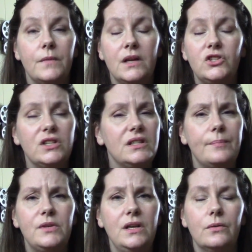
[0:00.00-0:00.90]
It's just
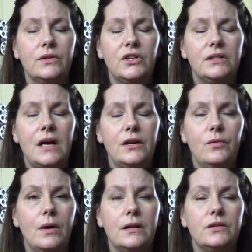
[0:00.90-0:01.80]
up to you. It's just how
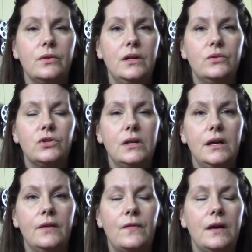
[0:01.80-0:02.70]
you want to do it.
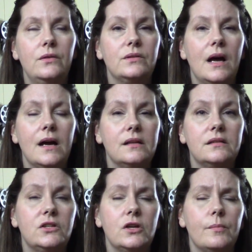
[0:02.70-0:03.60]
Usually if I use an
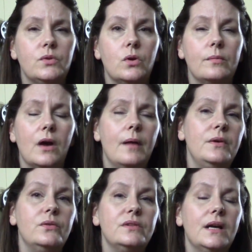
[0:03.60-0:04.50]
oxygen absorber, I'm
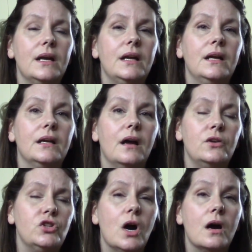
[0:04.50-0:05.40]
using it in a
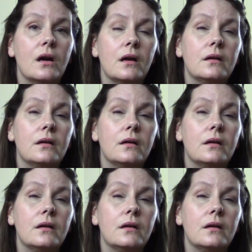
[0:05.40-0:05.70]
jar